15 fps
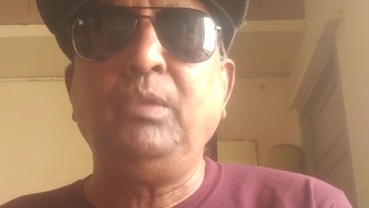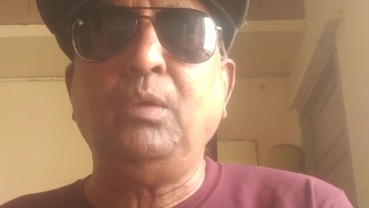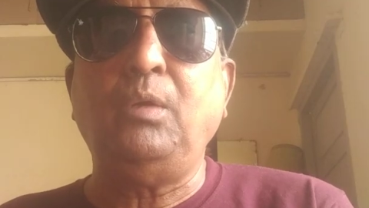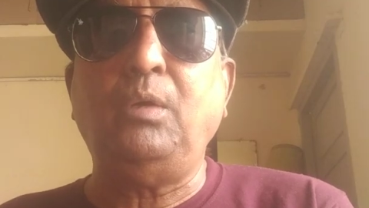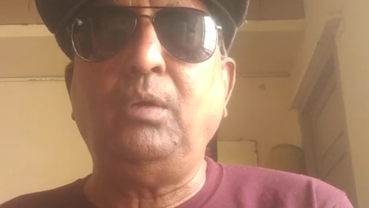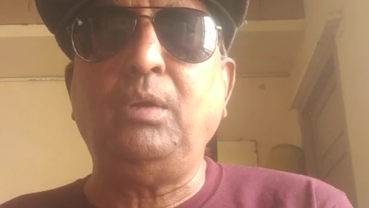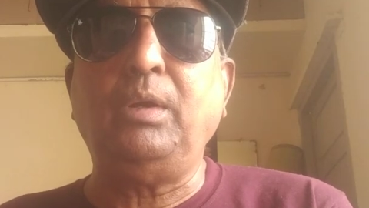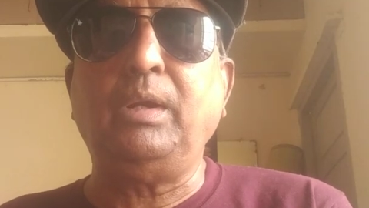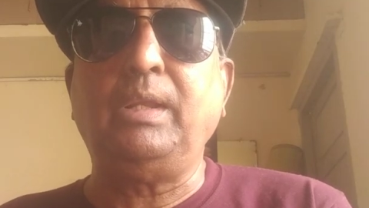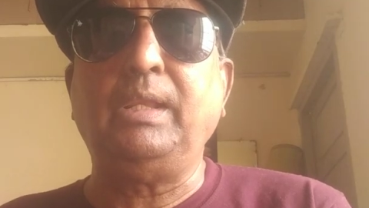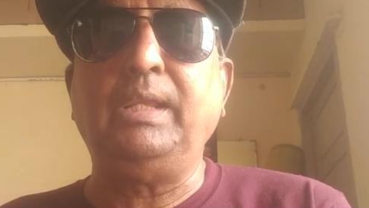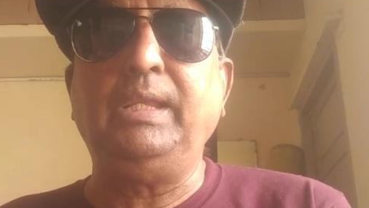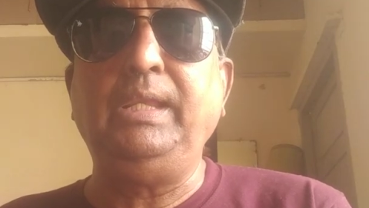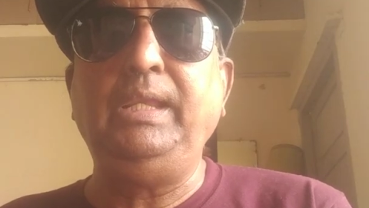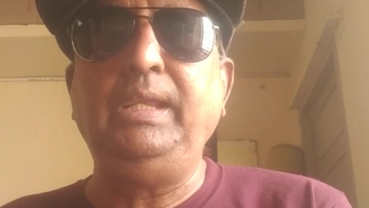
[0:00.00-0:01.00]
or
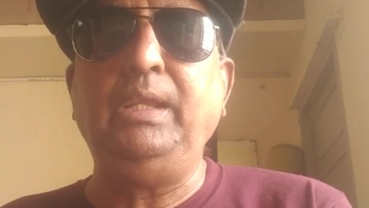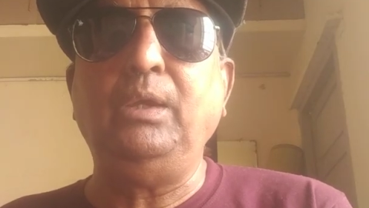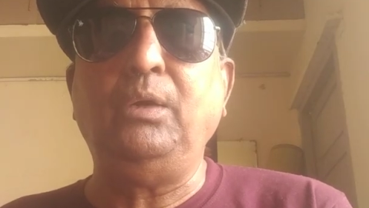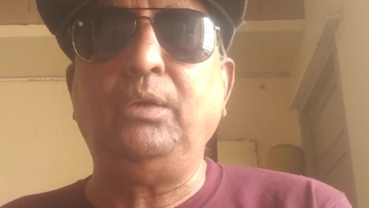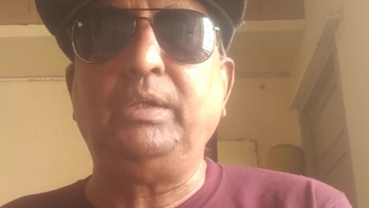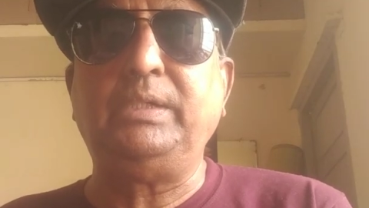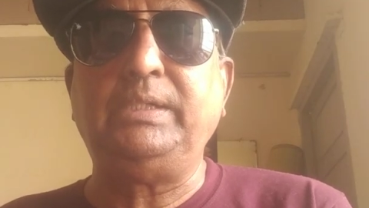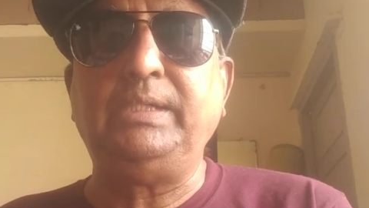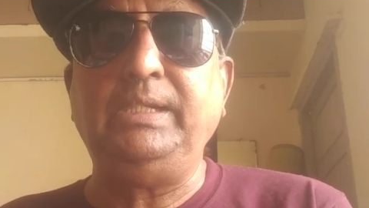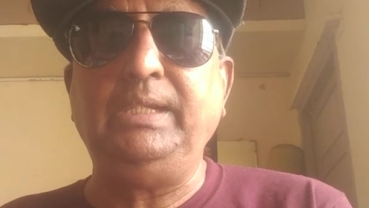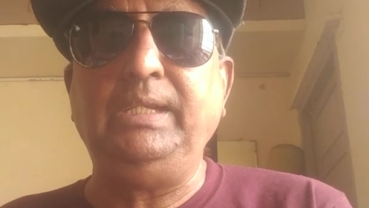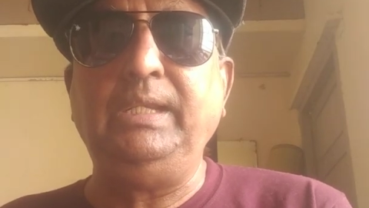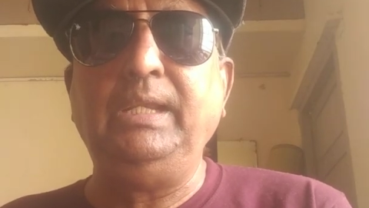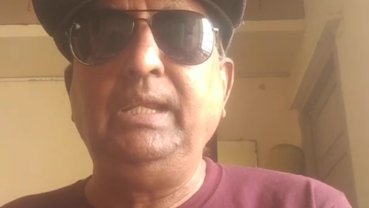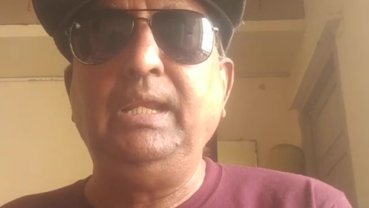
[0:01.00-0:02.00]
he or
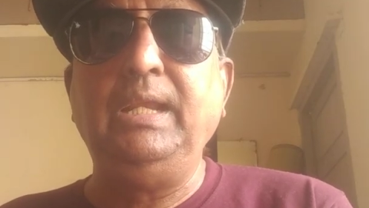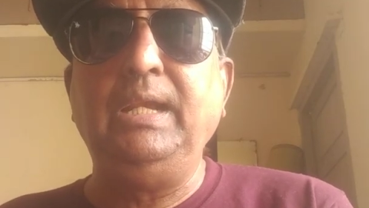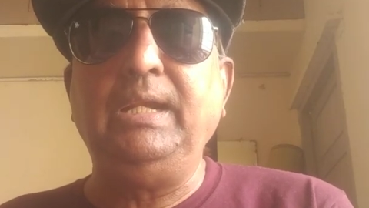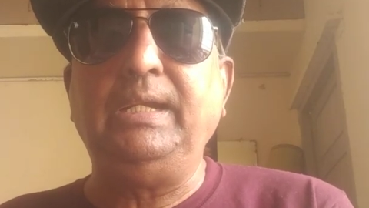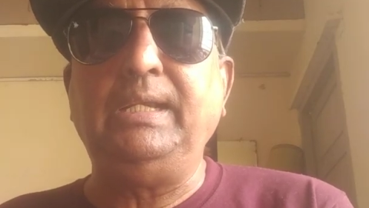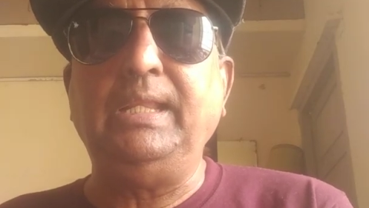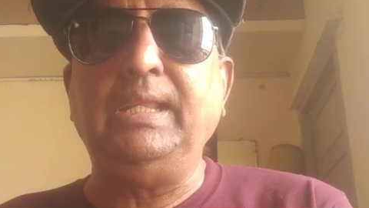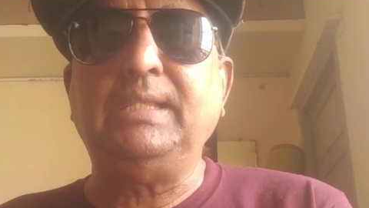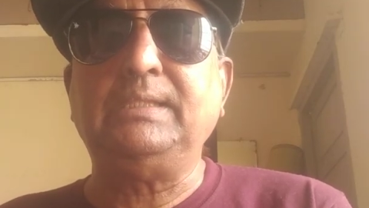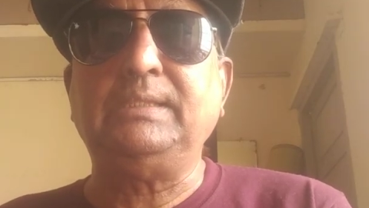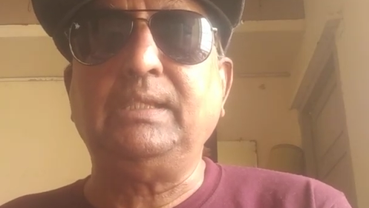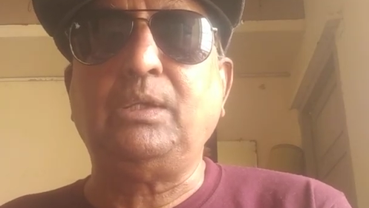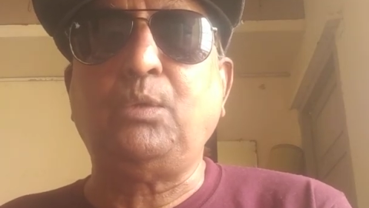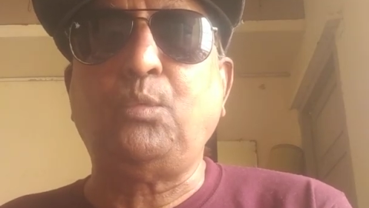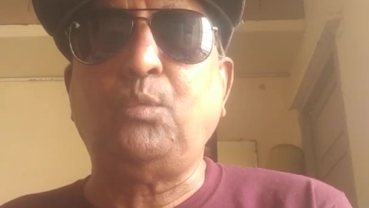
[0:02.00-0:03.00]
she takes a
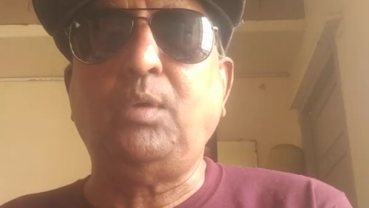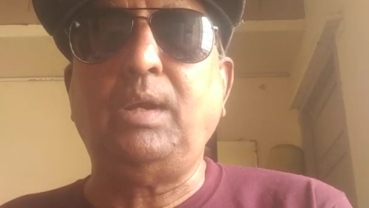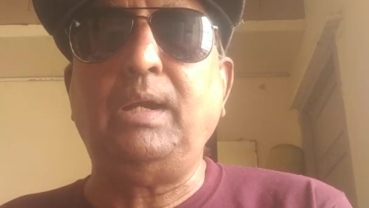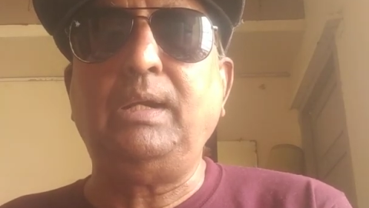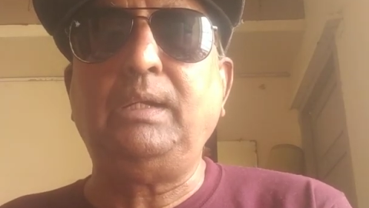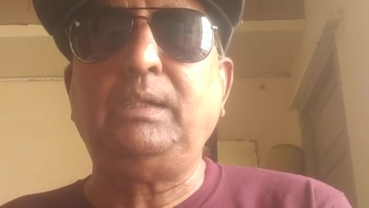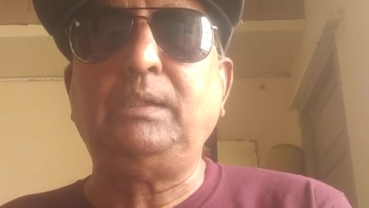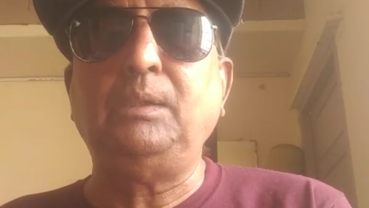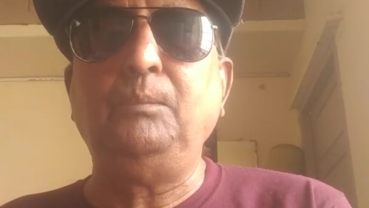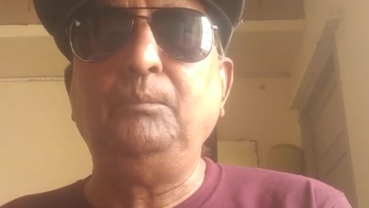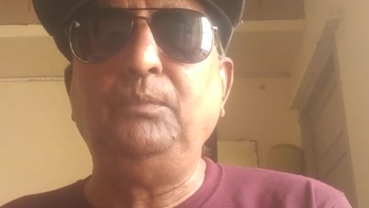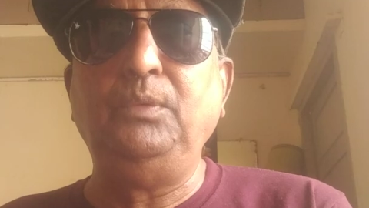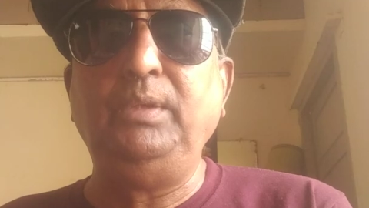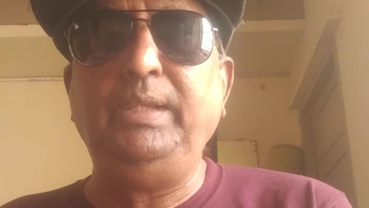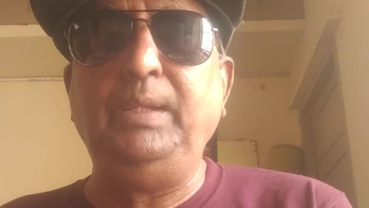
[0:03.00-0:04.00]

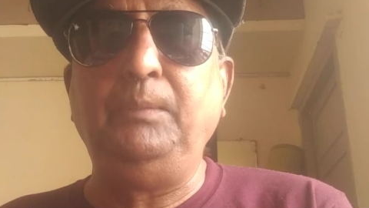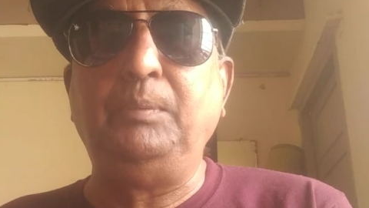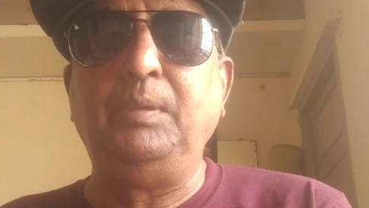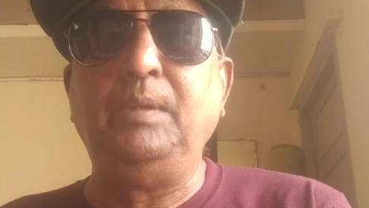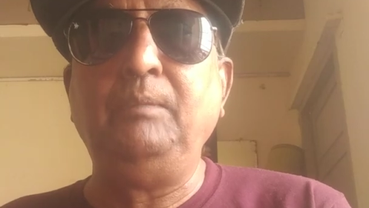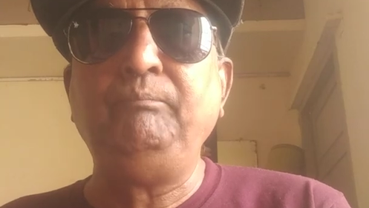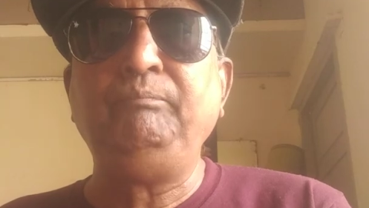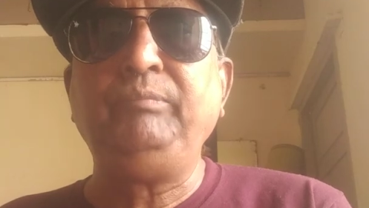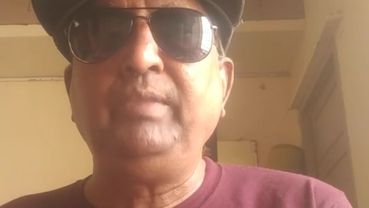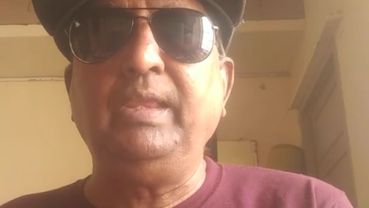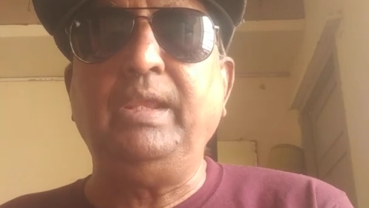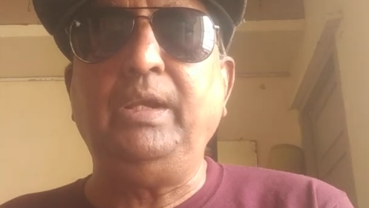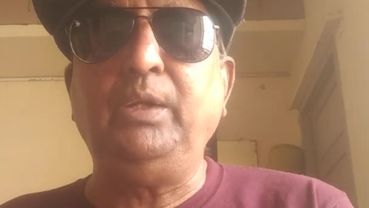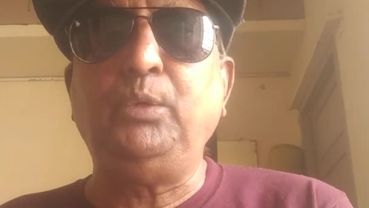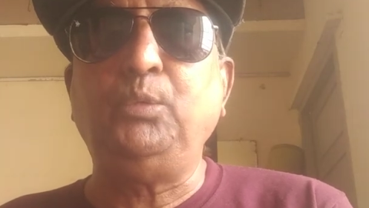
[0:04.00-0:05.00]
quantum leap
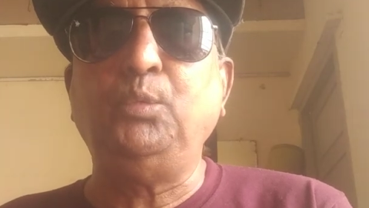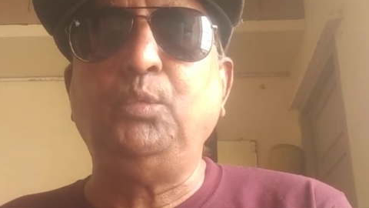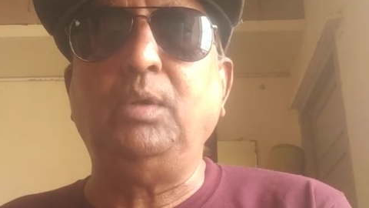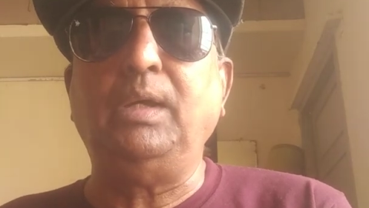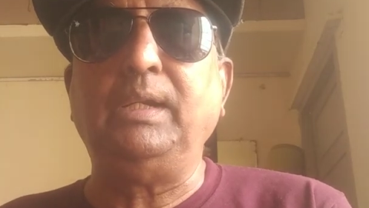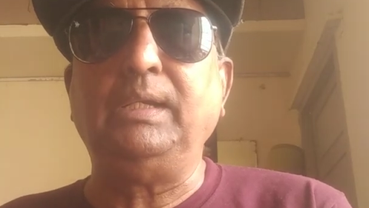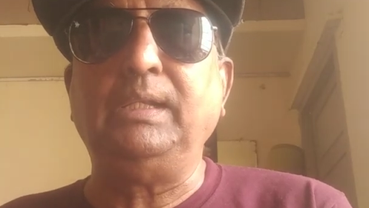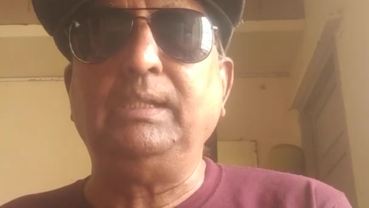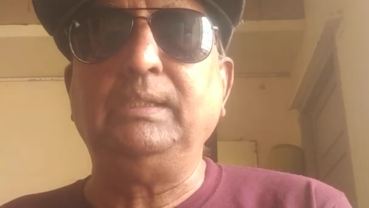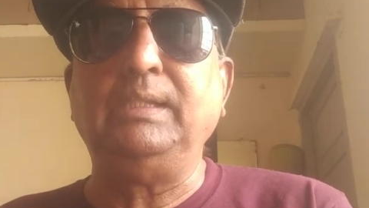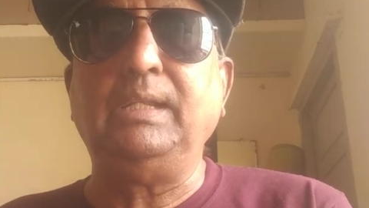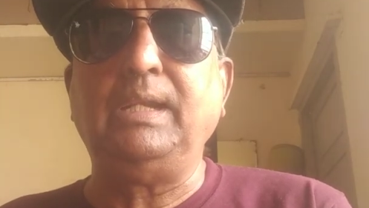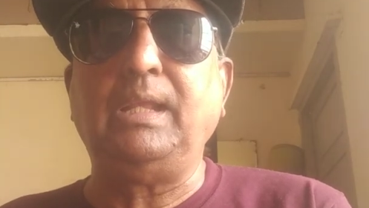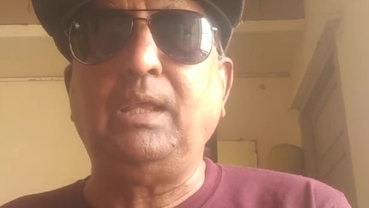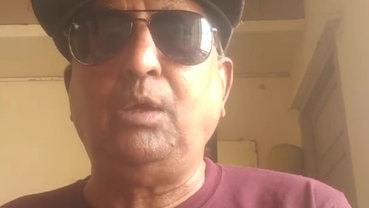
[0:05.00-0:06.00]
into
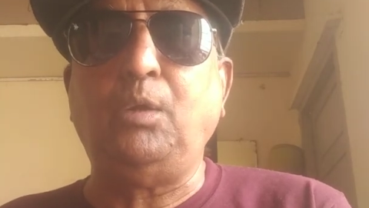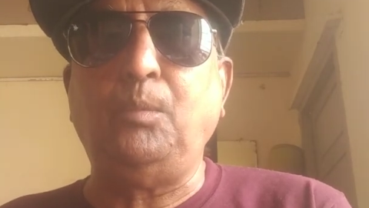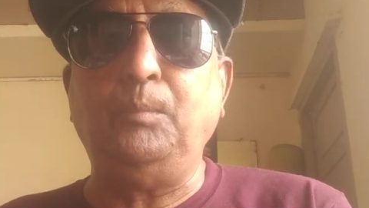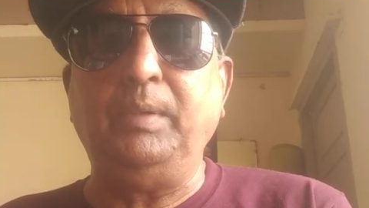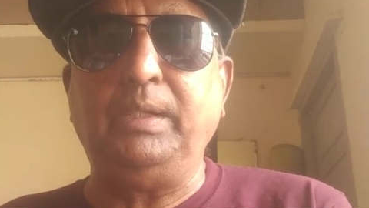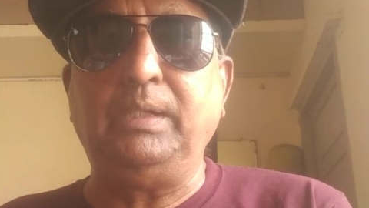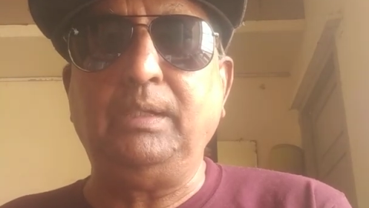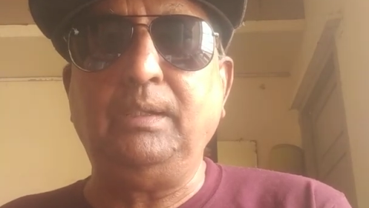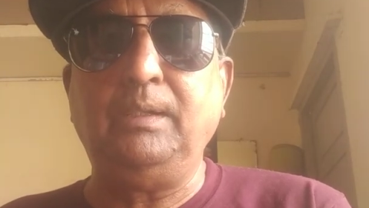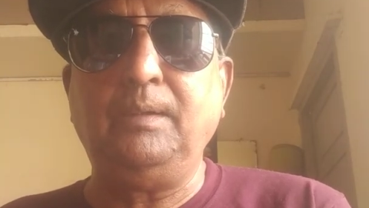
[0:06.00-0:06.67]
another orbit.